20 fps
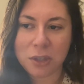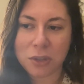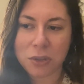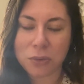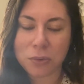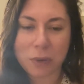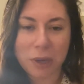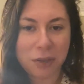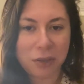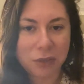
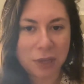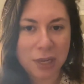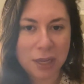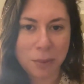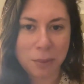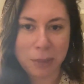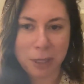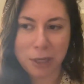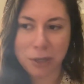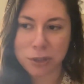throughout the day,
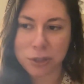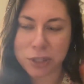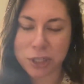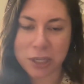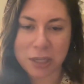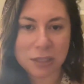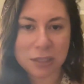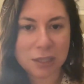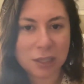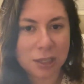the manager
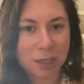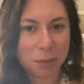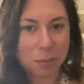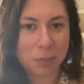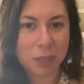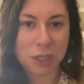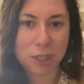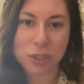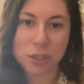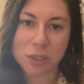checks in and
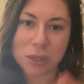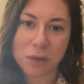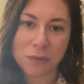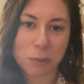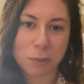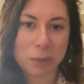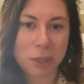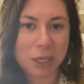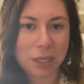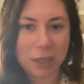makes sure
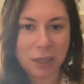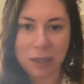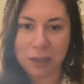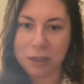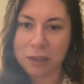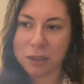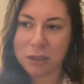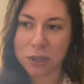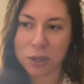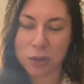
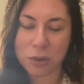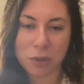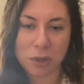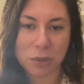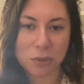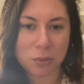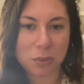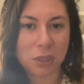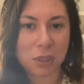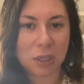everybody,
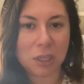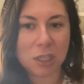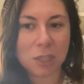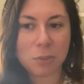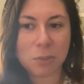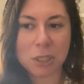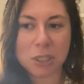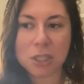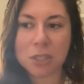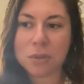knows what they need to
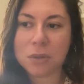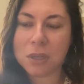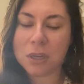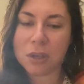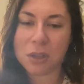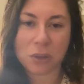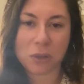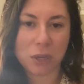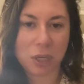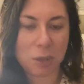be doing.
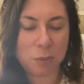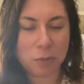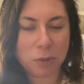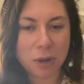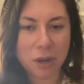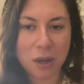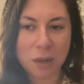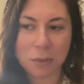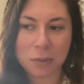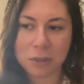Are there any
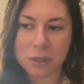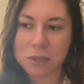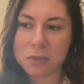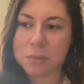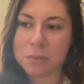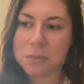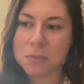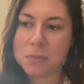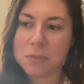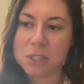
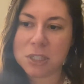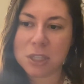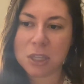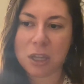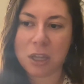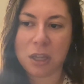problems?